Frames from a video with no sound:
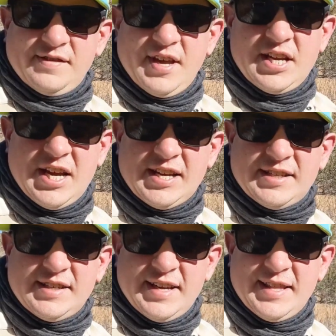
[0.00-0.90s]
And
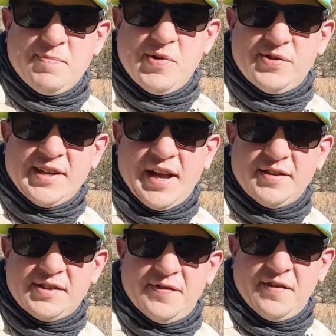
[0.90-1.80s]
yes, I said the most
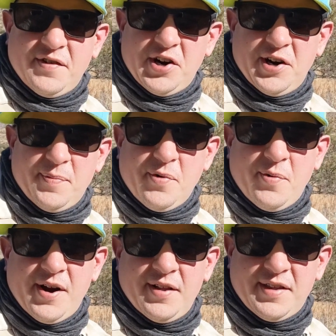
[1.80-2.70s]
silence I've ever heard. I'm
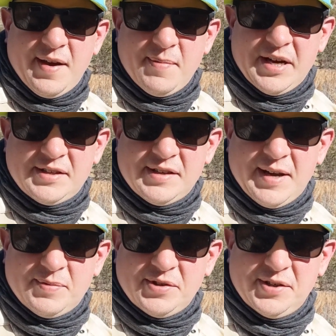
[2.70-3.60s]
aware that that makes
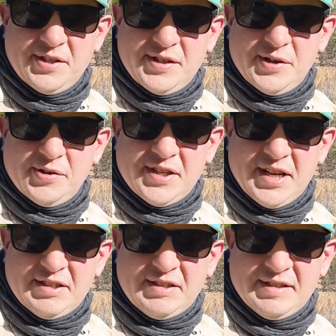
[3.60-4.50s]
absolutely zero
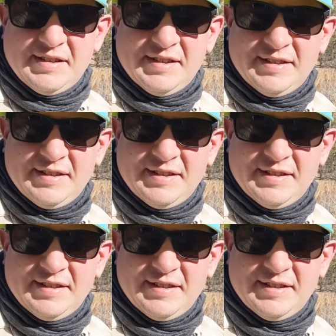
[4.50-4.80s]
sense.